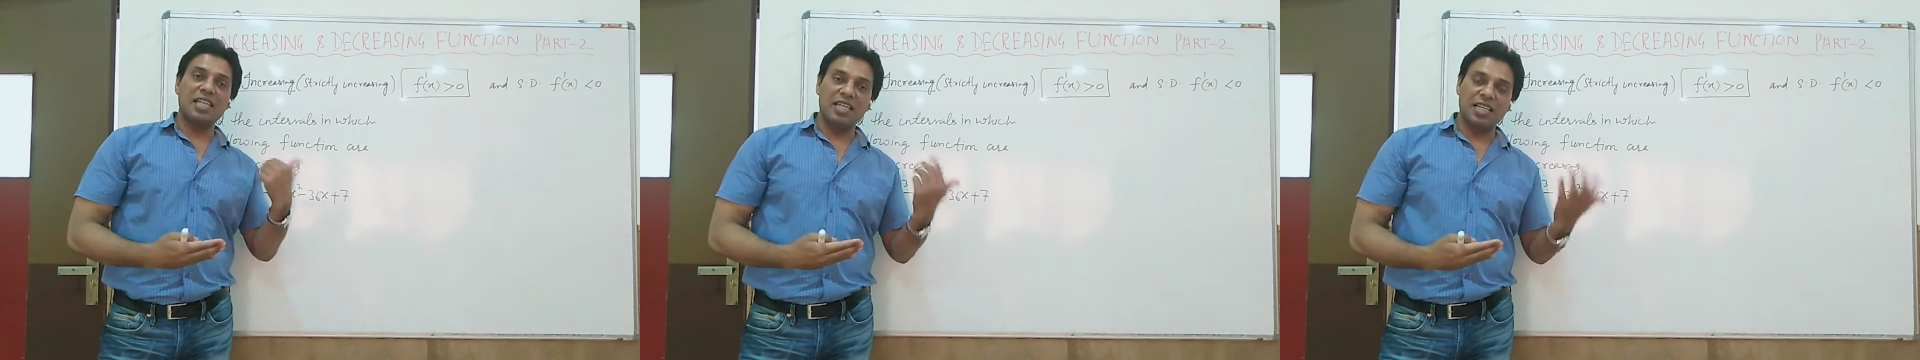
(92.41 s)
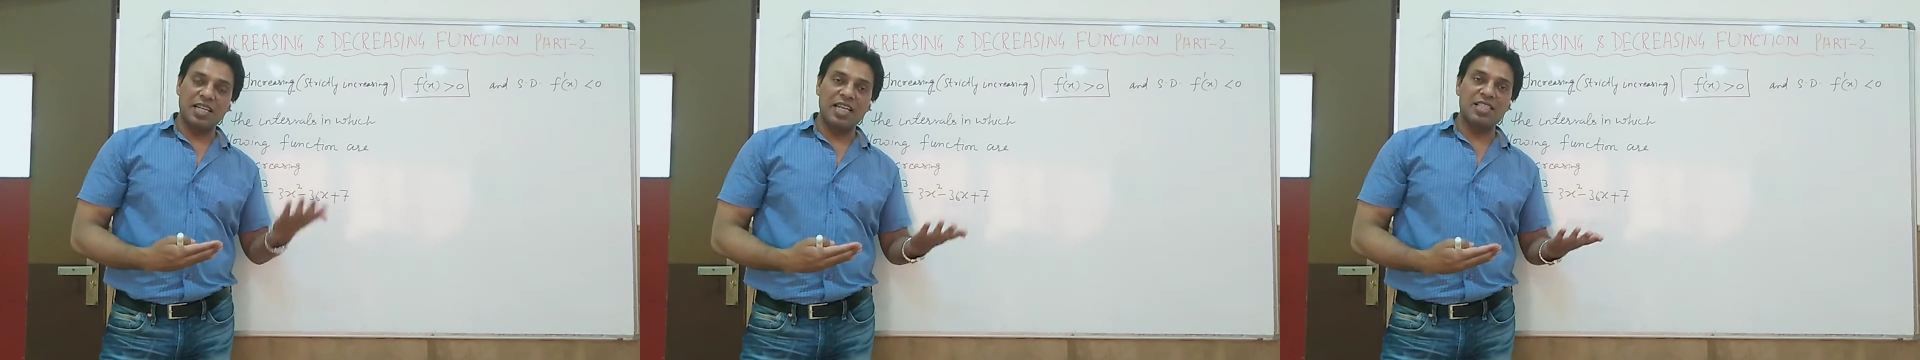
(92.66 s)

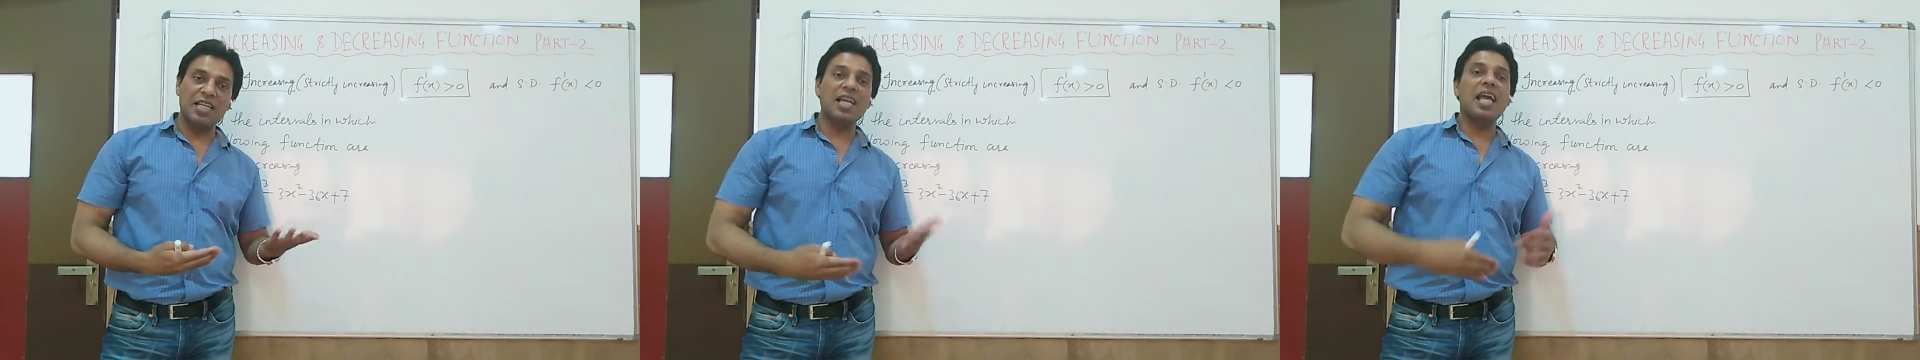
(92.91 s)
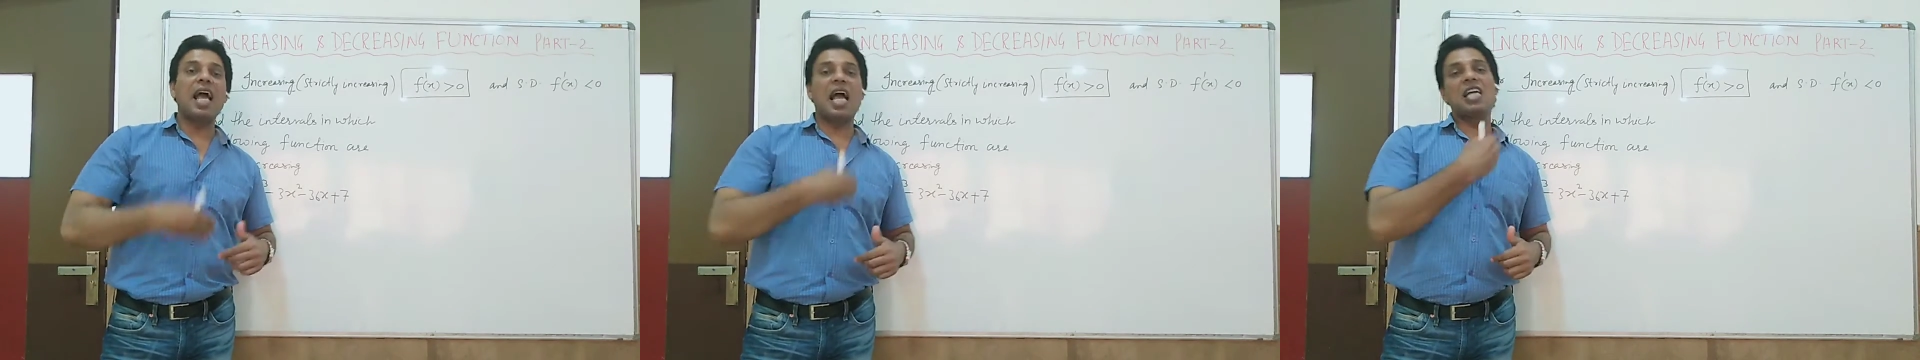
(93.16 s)

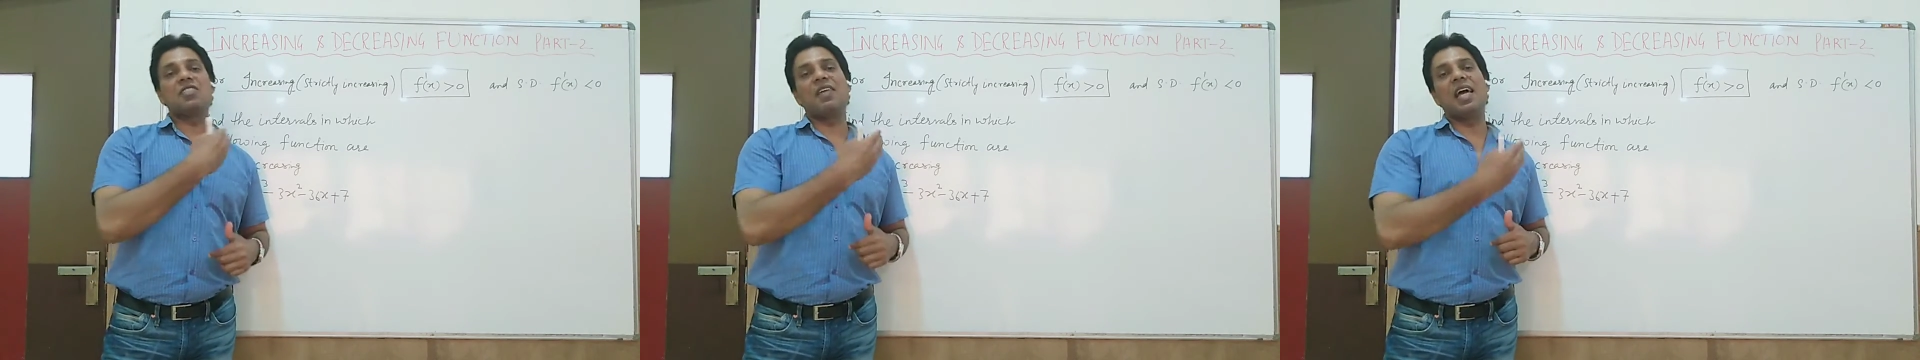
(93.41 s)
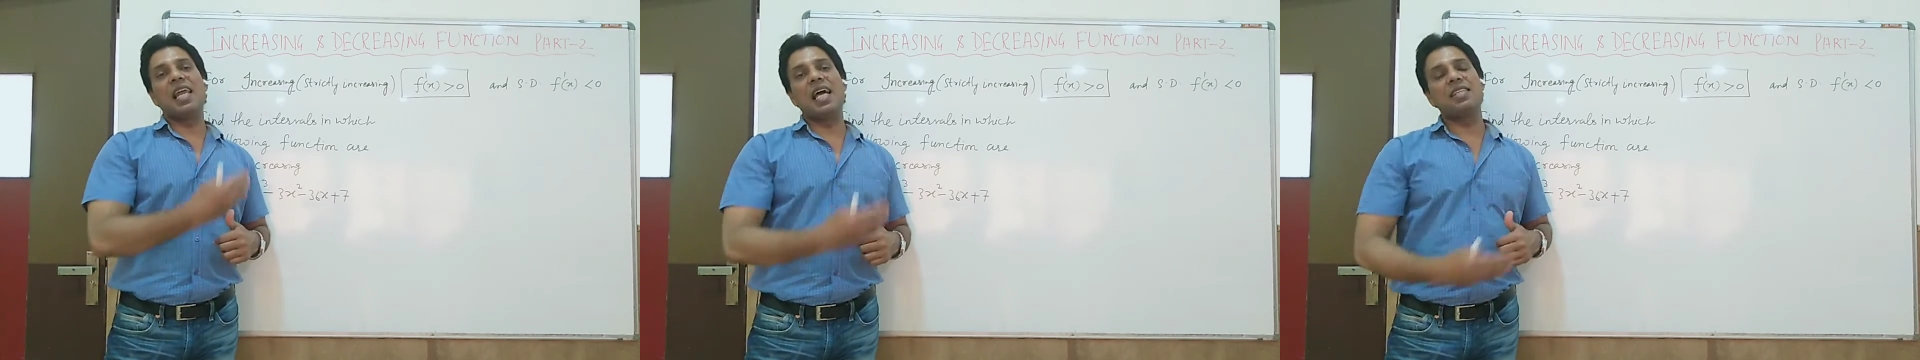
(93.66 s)
increasing as
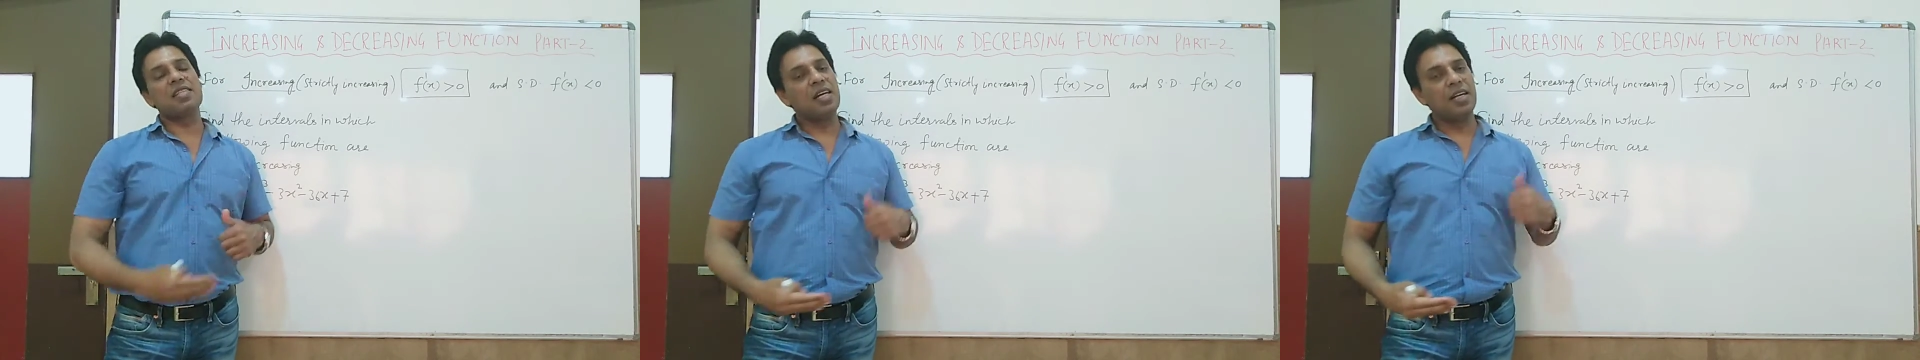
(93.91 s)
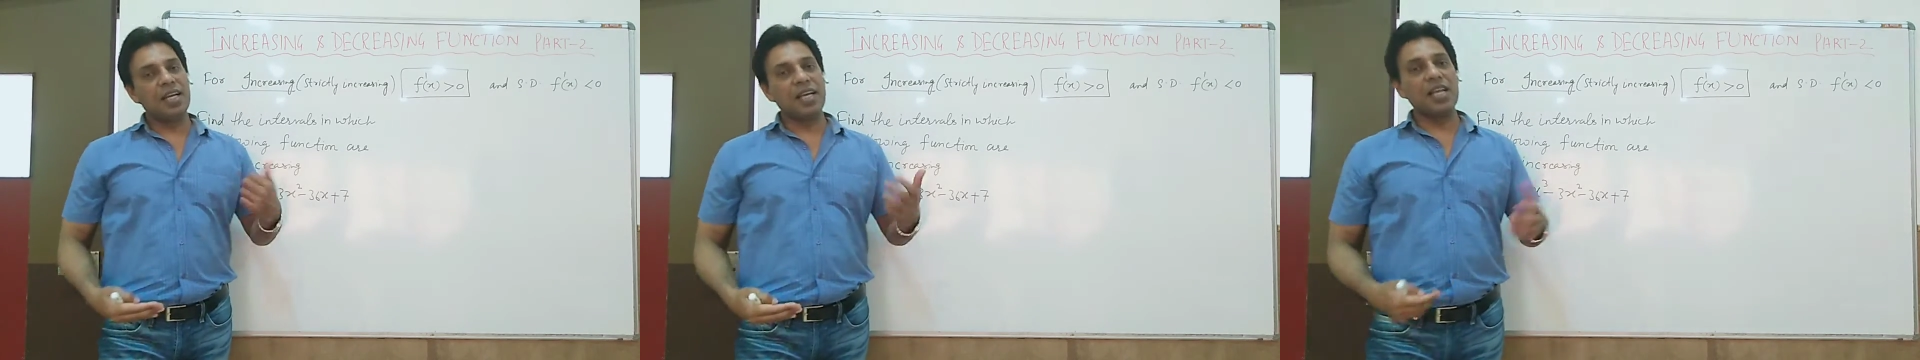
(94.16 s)
well
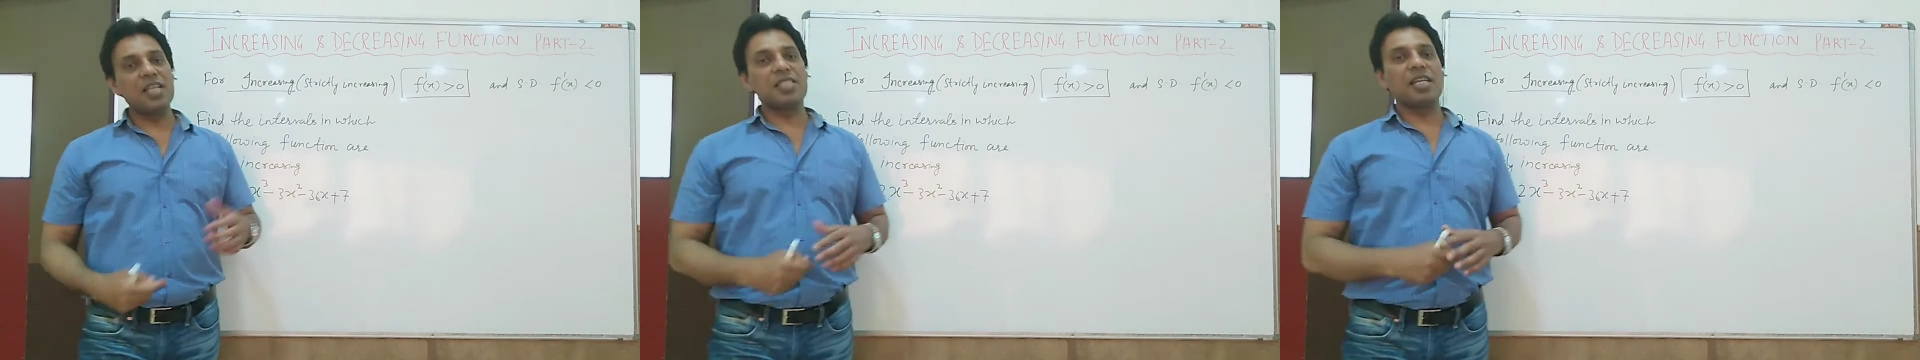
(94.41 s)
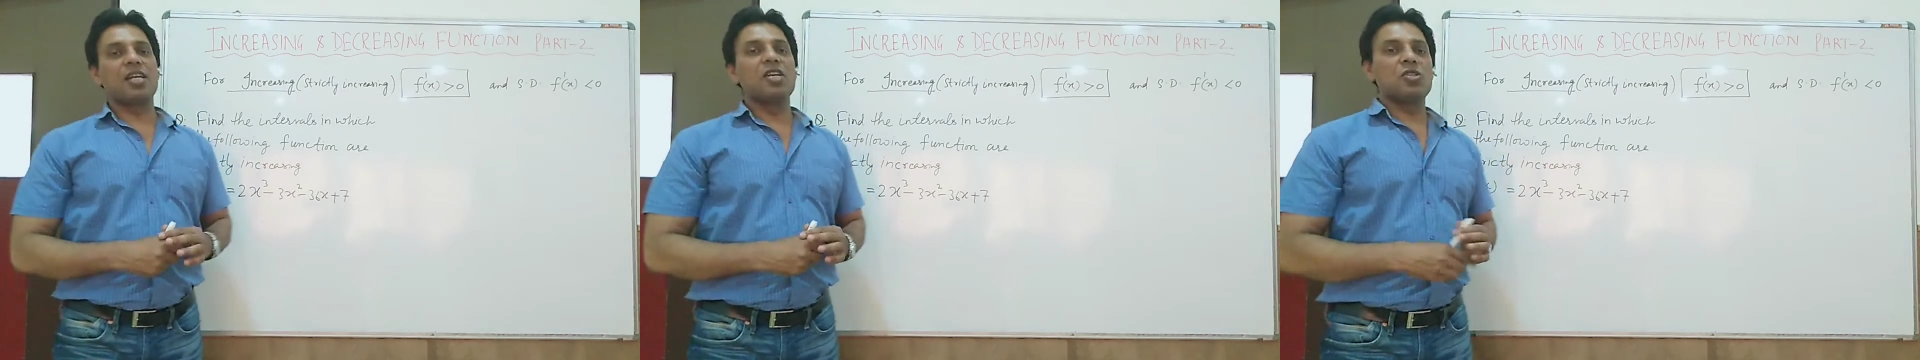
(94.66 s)
as decreasing.